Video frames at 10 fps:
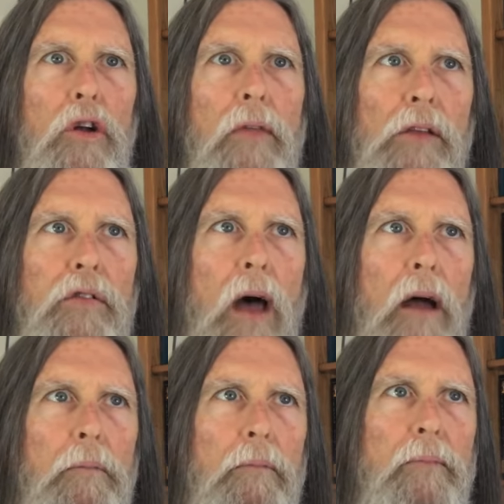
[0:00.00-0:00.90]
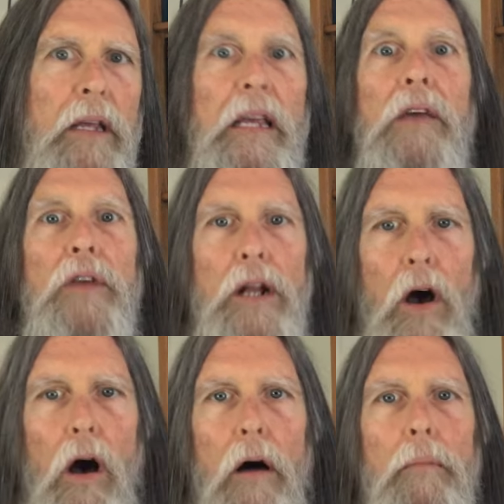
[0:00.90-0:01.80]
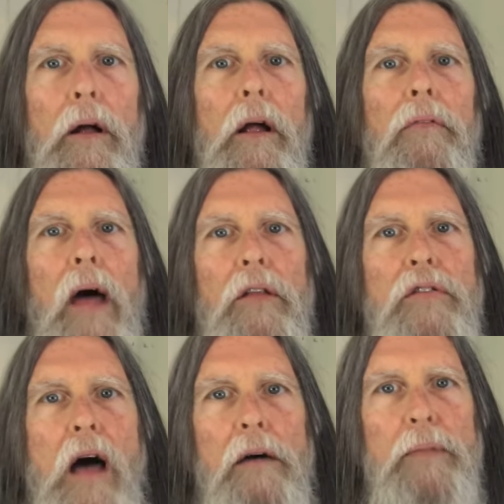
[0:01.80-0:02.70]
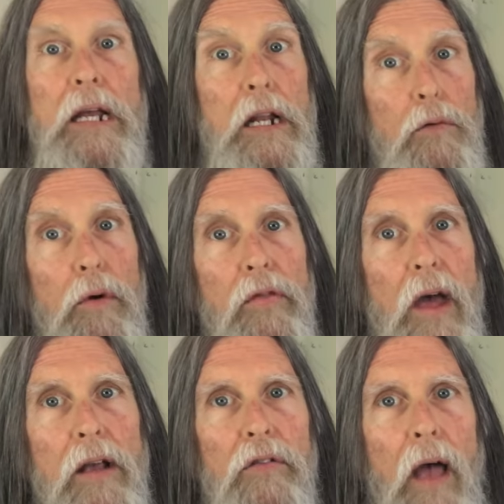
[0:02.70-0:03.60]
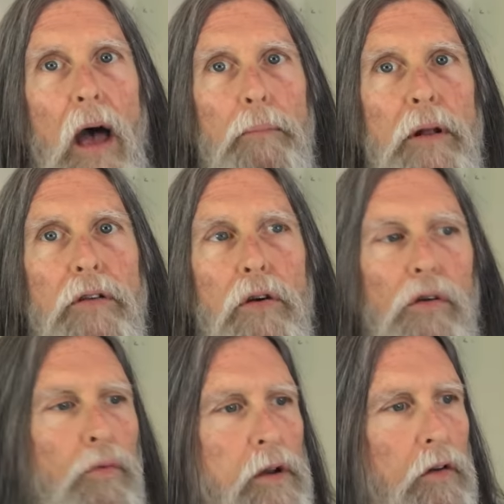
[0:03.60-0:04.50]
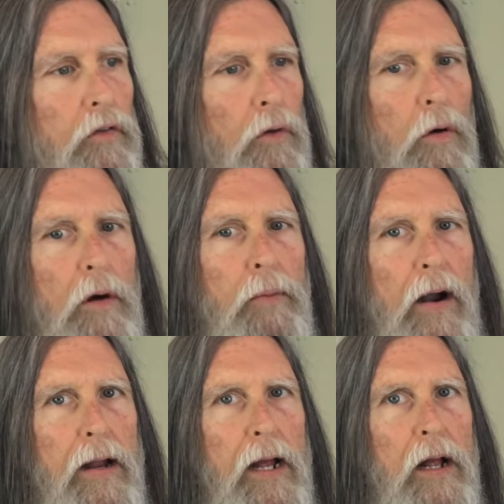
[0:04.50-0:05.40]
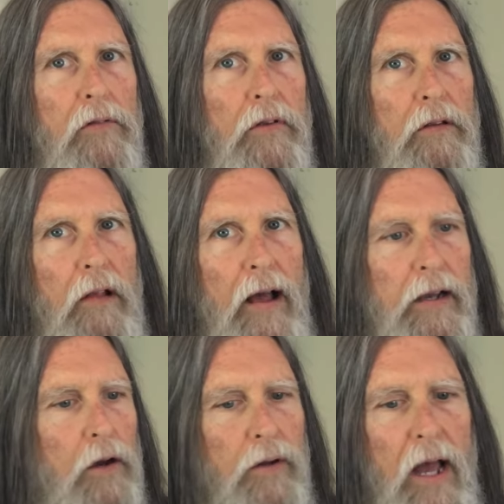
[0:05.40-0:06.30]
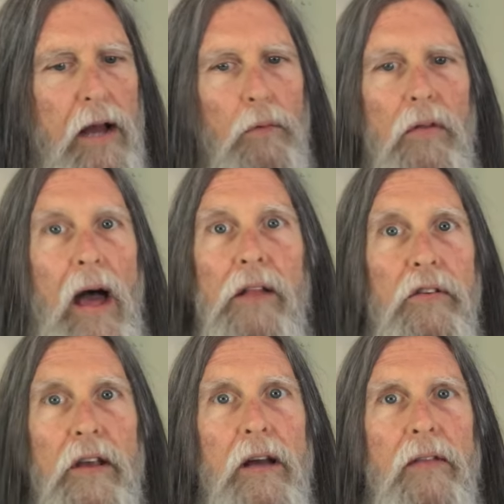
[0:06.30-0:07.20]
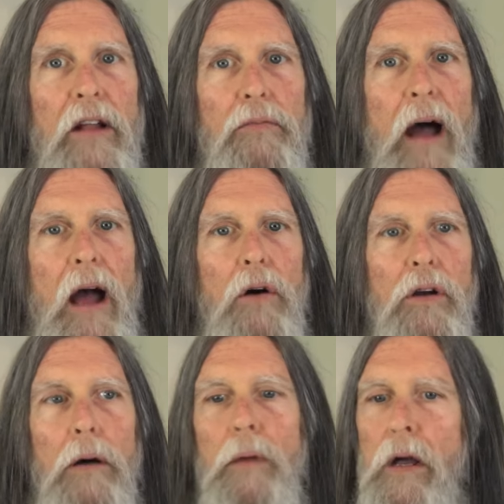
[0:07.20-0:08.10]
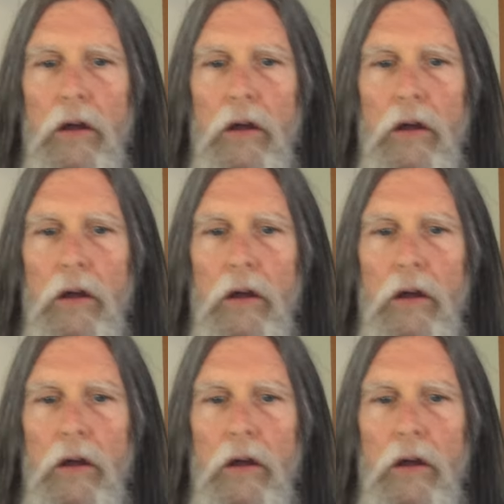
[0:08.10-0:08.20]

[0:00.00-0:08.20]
that's not giving up. That's not meaning when things happen to us, we just throw up our hands and like, okay, well, that's it. That's my outcome.